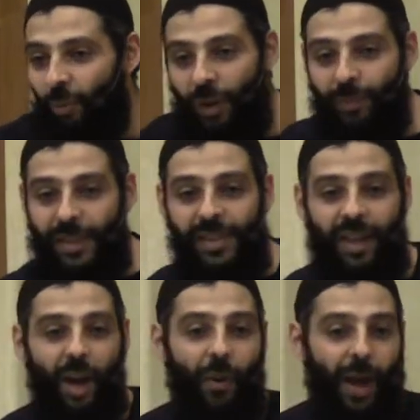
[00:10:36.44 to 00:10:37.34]
What makes a
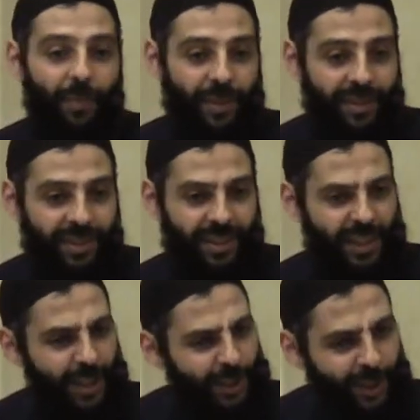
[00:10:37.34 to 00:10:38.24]
cow happy?
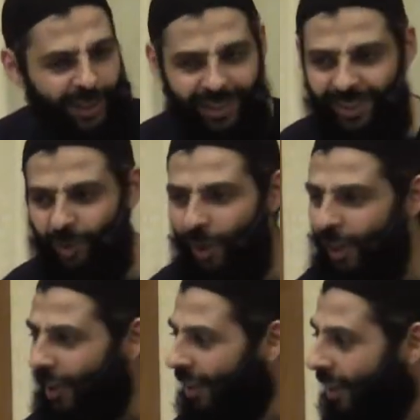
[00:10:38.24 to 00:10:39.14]
Eating,
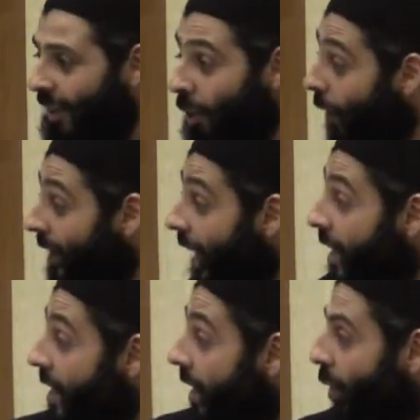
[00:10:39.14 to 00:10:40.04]
drinking, Look at the
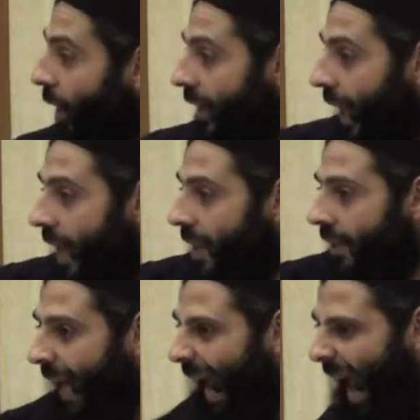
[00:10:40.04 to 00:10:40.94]
hyena, look at the
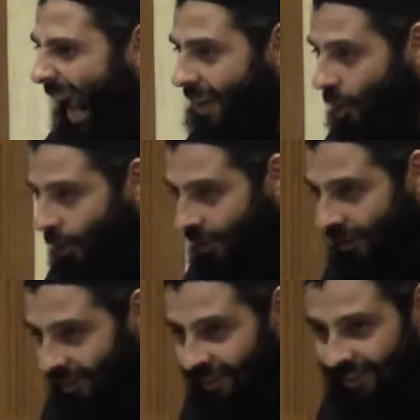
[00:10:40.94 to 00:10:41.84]
lion, anger,
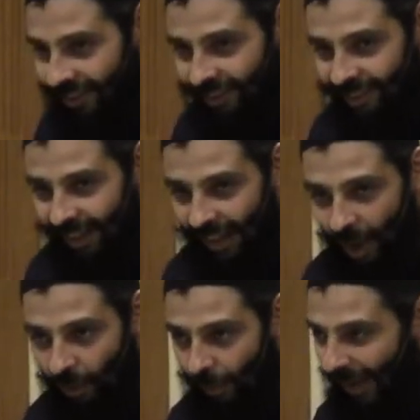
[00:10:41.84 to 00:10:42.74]
and
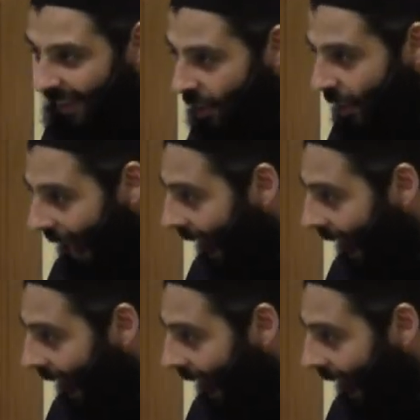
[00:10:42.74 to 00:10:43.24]
how a predator